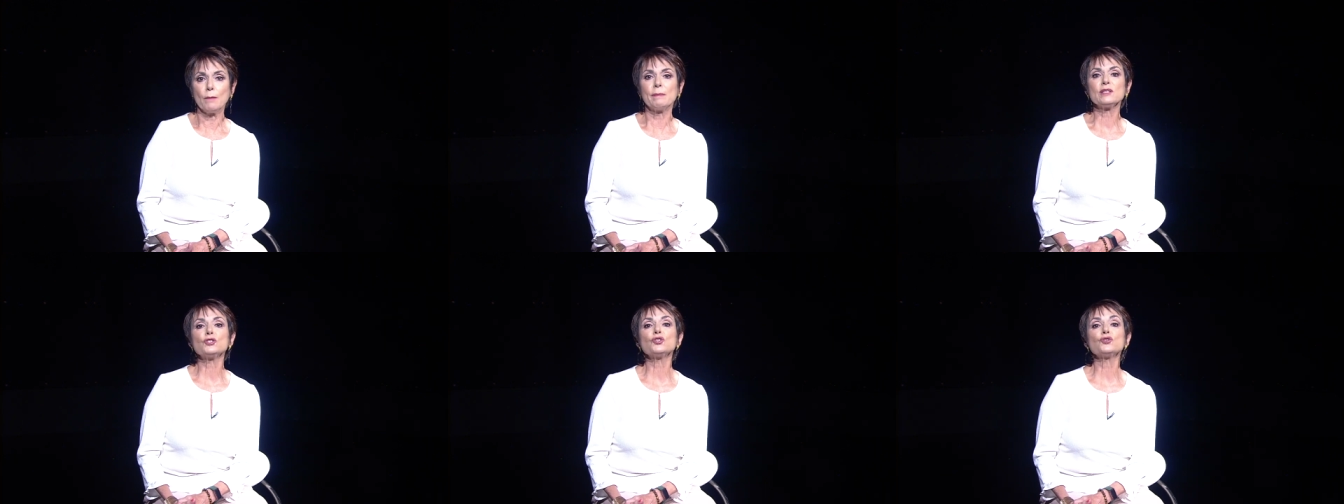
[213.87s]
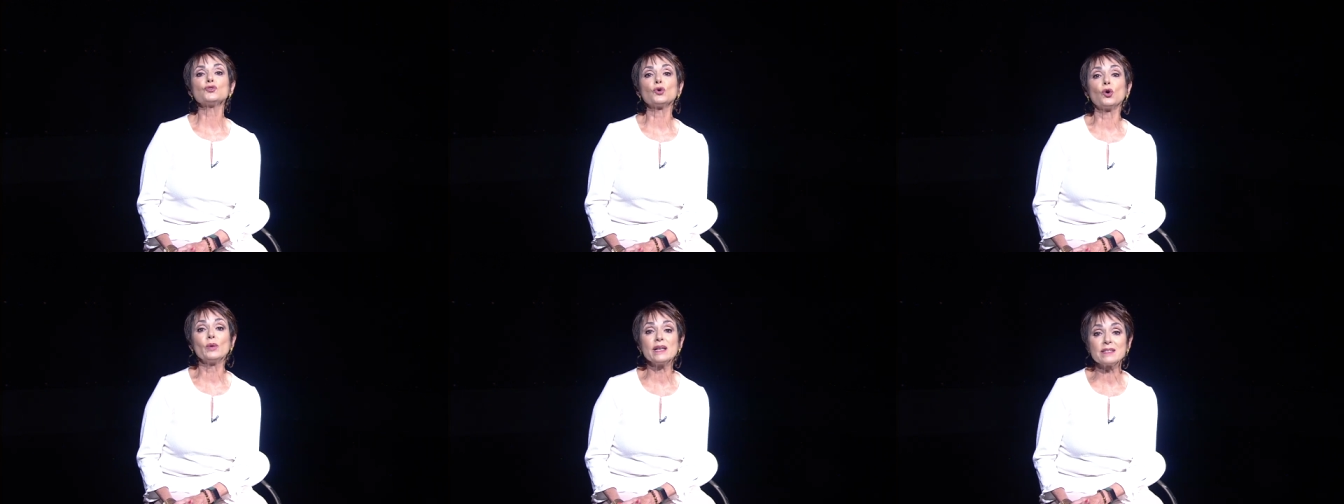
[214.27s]
but
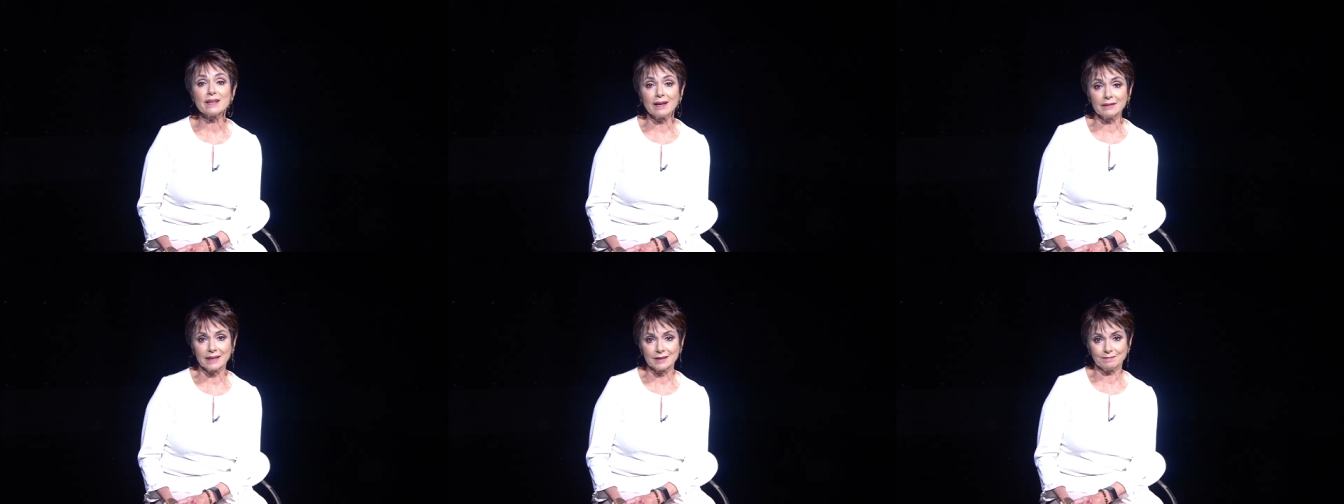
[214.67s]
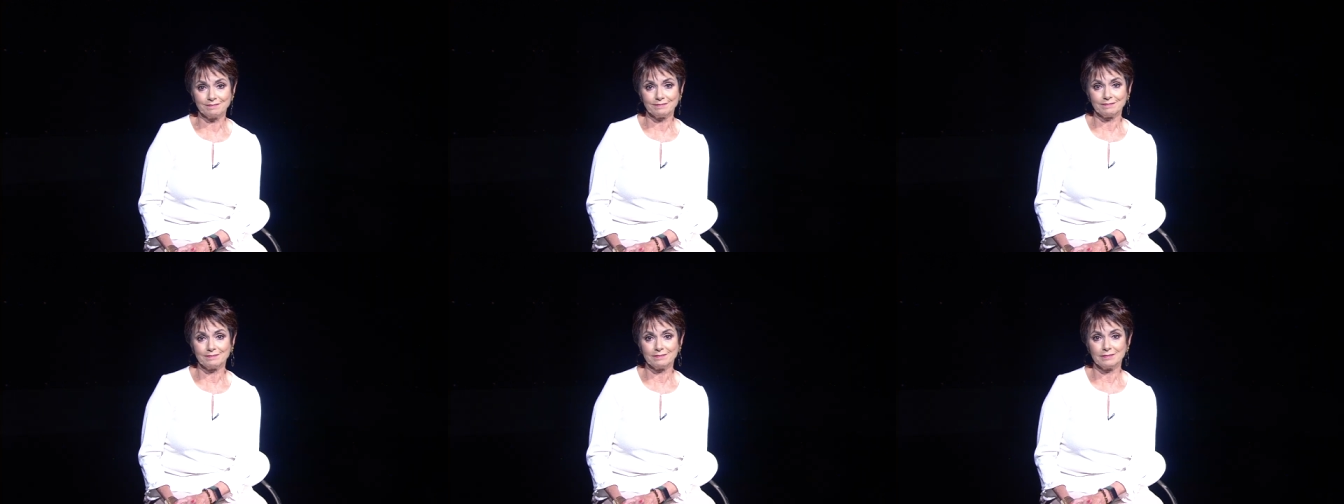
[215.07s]
storytelling,
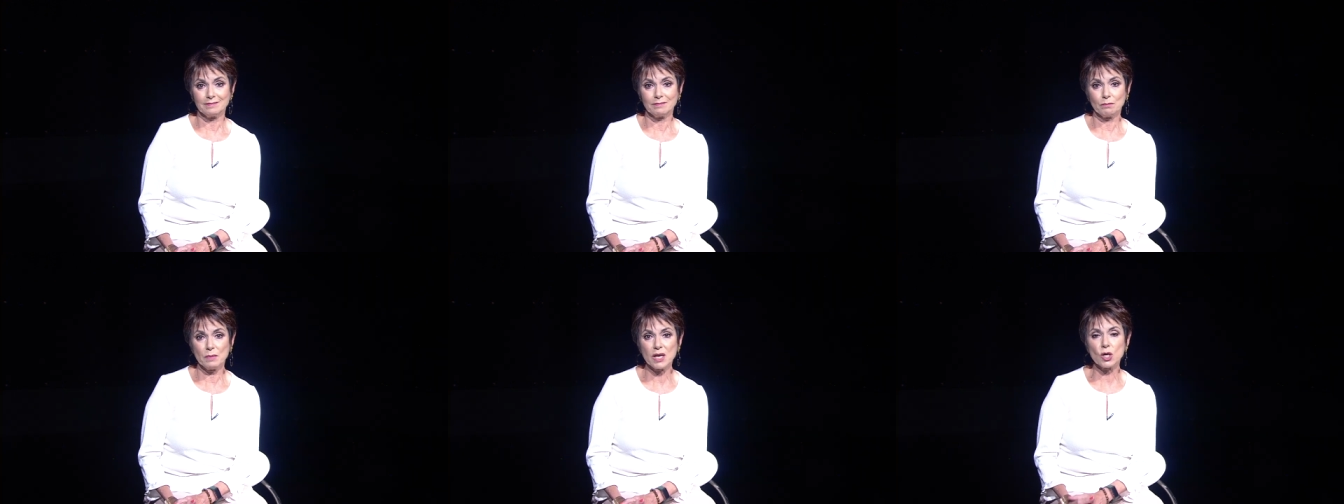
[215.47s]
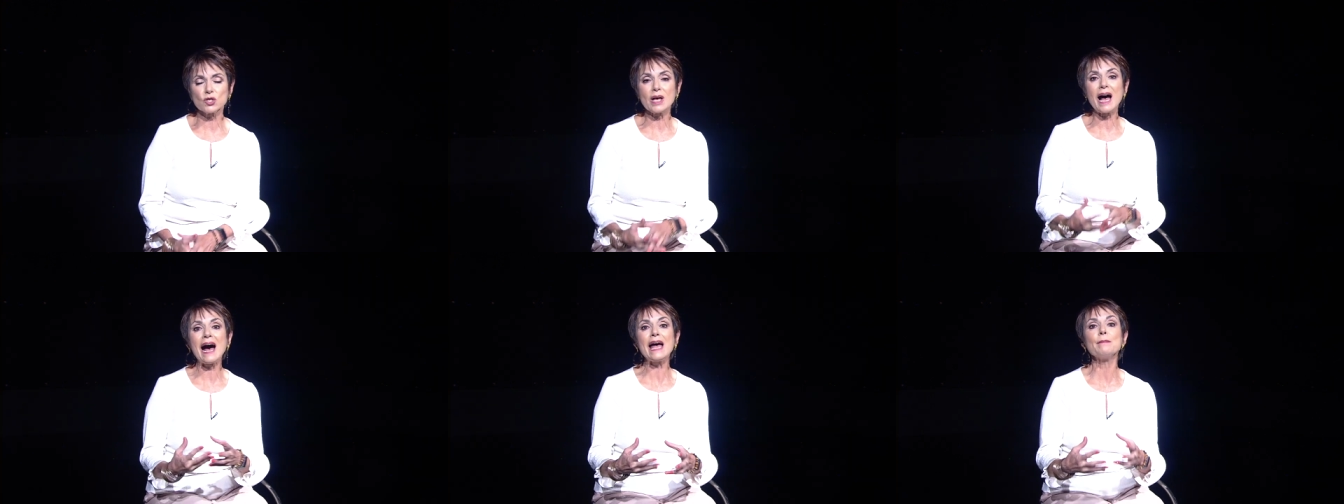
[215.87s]

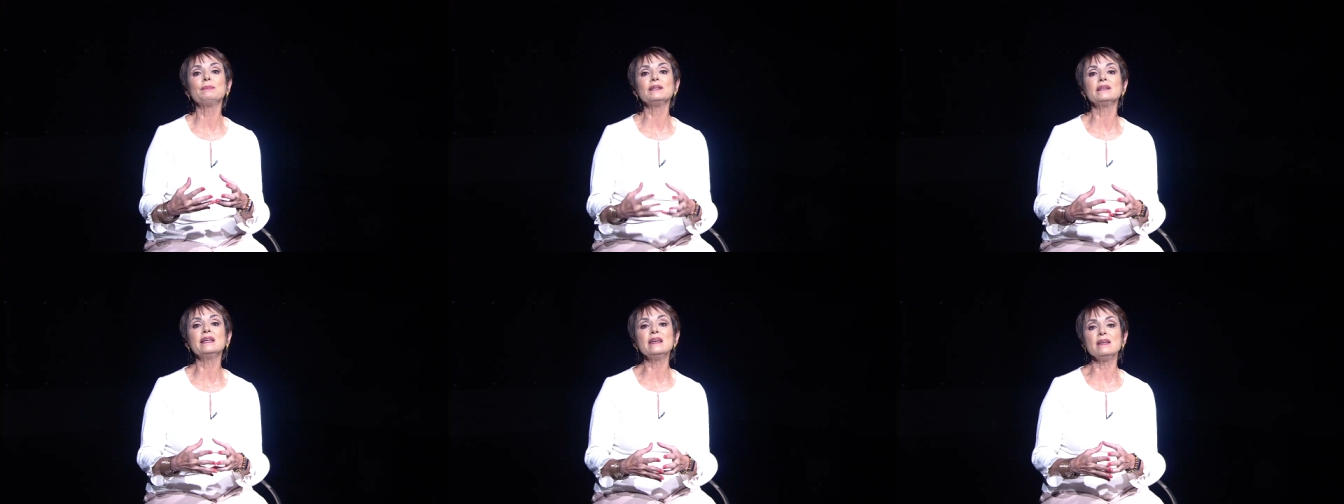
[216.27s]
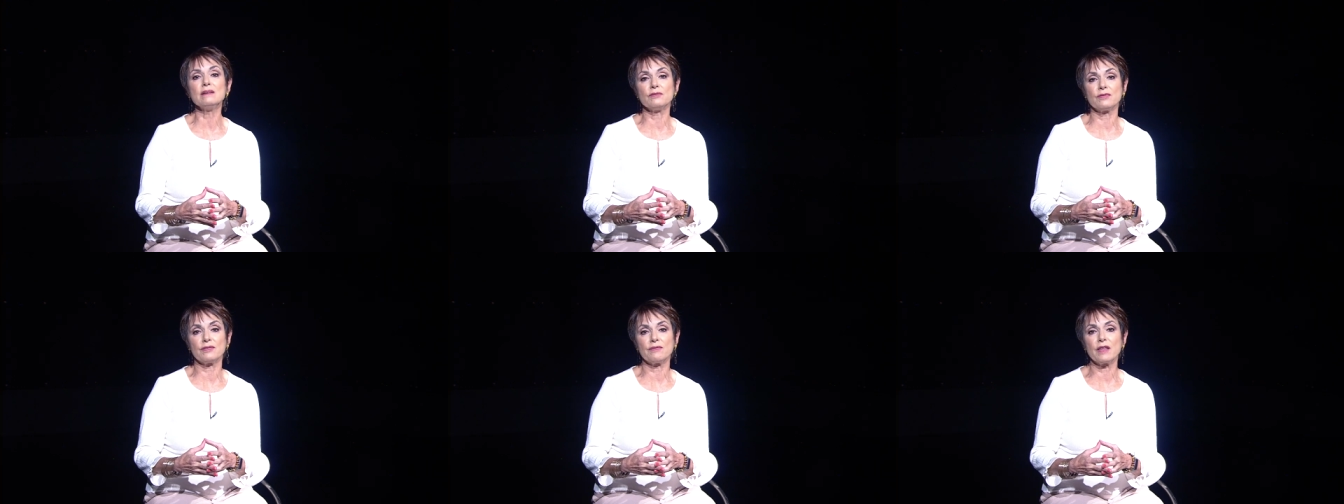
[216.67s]
because I believe